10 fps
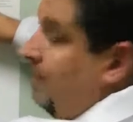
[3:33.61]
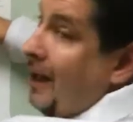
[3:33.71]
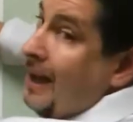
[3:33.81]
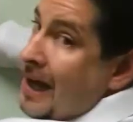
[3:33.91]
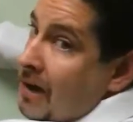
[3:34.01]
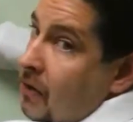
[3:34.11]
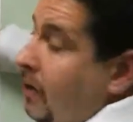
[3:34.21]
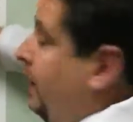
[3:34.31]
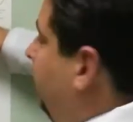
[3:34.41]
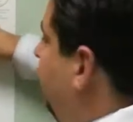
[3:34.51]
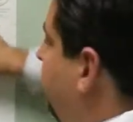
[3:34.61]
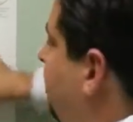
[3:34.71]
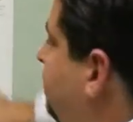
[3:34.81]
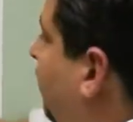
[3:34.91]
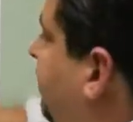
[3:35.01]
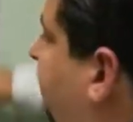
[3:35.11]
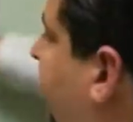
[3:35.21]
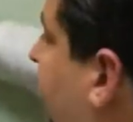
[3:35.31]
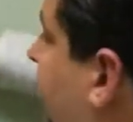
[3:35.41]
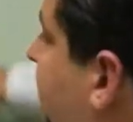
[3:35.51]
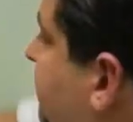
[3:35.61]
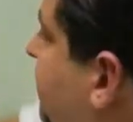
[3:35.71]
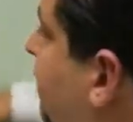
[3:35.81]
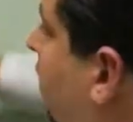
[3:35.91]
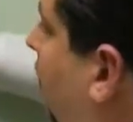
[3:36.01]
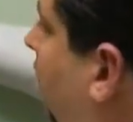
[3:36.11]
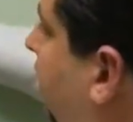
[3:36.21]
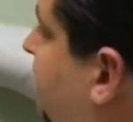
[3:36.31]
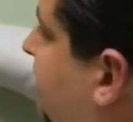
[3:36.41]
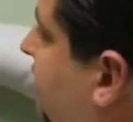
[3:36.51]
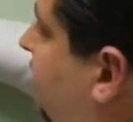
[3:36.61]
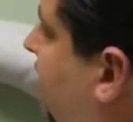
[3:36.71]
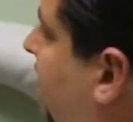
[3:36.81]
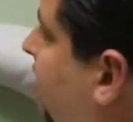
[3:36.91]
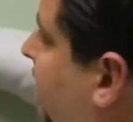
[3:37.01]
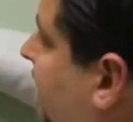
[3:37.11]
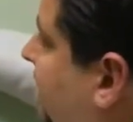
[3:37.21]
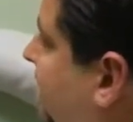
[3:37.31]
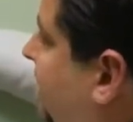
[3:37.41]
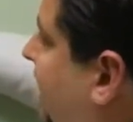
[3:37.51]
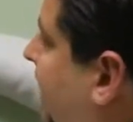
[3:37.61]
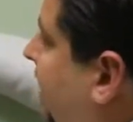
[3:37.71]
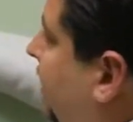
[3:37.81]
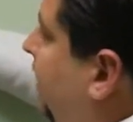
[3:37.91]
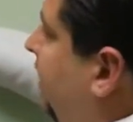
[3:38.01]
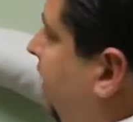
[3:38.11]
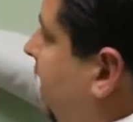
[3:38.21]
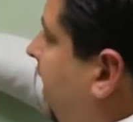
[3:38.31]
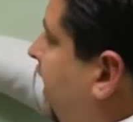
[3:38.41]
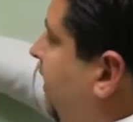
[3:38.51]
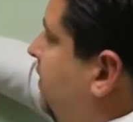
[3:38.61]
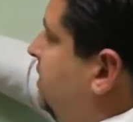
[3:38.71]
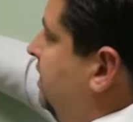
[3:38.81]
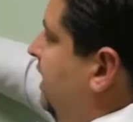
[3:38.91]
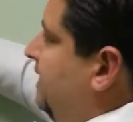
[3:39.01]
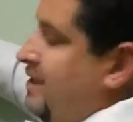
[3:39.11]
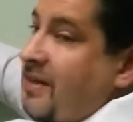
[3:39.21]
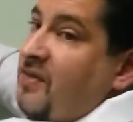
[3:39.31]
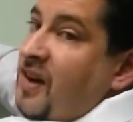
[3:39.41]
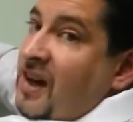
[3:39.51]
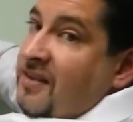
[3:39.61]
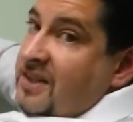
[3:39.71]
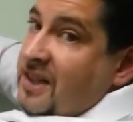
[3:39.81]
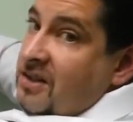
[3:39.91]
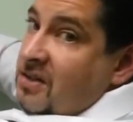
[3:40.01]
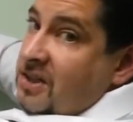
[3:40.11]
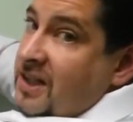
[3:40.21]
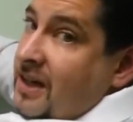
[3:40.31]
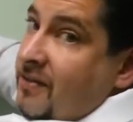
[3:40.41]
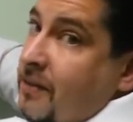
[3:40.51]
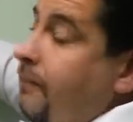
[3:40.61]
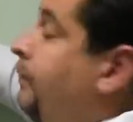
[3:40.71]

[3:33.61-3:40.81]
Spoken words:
bilateral anyway, that means both sides, we're going to see entrapment at the neck, usually at C5, 6, or 7.